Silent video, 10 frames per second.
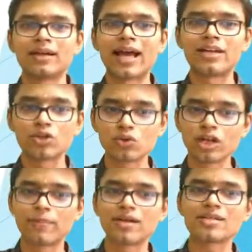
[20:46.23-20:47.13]
And two
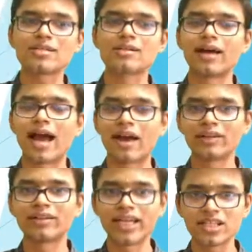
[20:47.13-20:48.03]
numbers
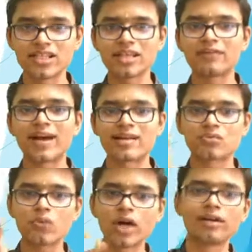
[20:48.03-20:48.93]
having the HCF as
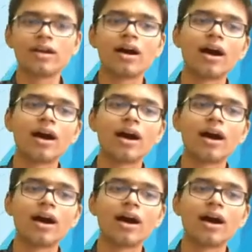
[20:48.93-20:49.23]
1